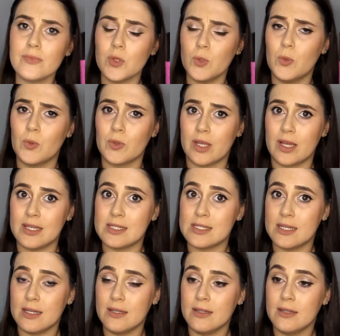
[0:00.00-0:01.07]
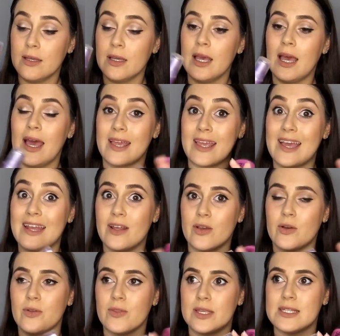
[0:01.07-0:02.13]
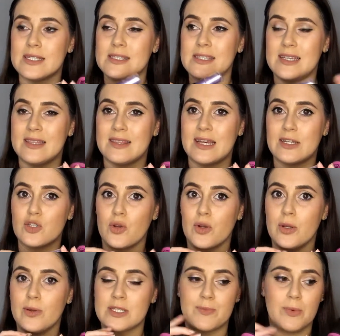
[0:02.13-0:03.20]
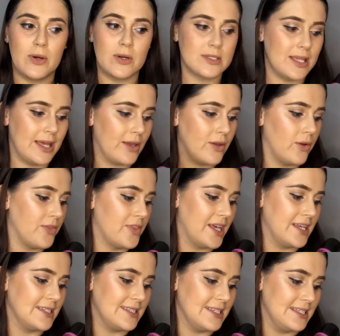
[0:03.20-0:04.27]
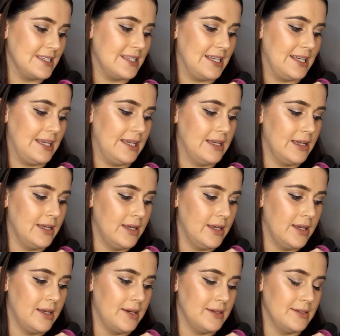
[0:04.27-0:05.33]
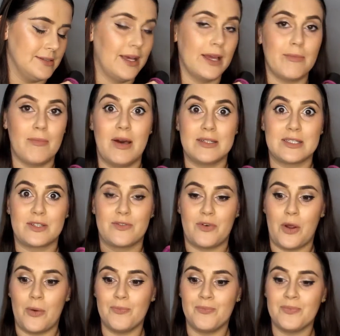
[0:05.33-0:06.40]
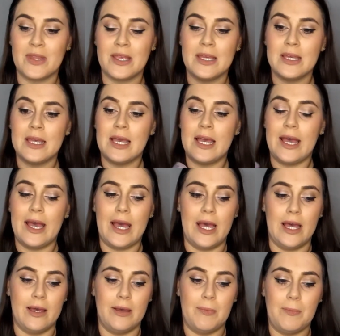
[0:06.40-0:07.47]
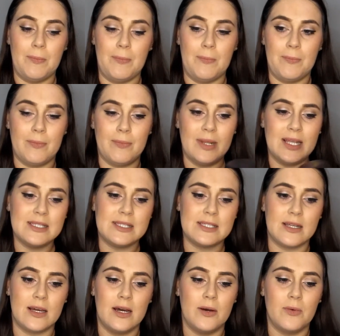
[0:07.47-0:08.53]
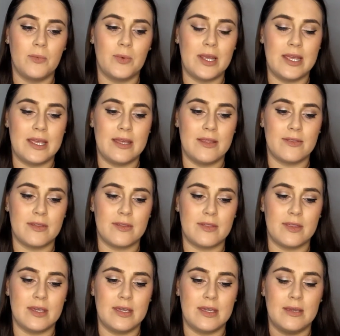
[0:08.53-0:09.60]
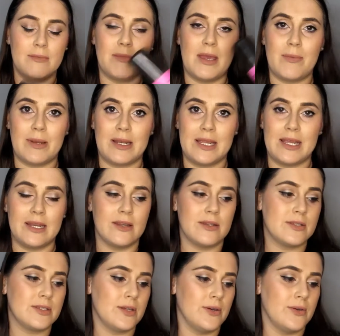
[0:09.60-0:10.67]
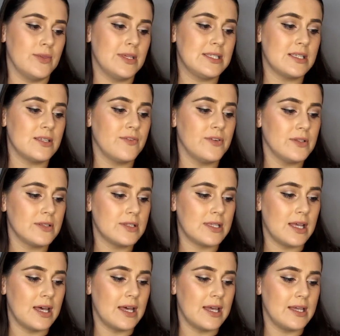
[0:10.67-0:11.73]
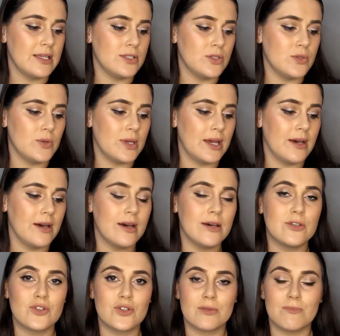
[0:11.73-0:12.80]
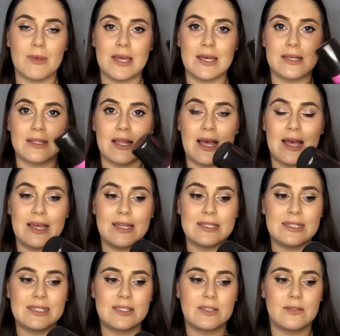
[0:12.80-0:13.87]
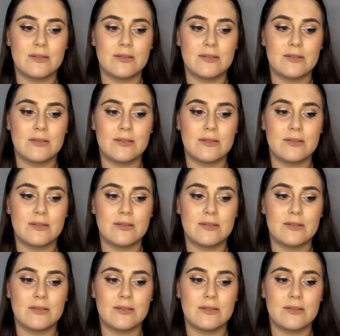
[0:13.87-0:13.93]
All Nighter. Again, I got this in that John Lewis box that I got that Sisley night mask from. Let's start with the Maybelline. So this is full size, you get 100ml, and it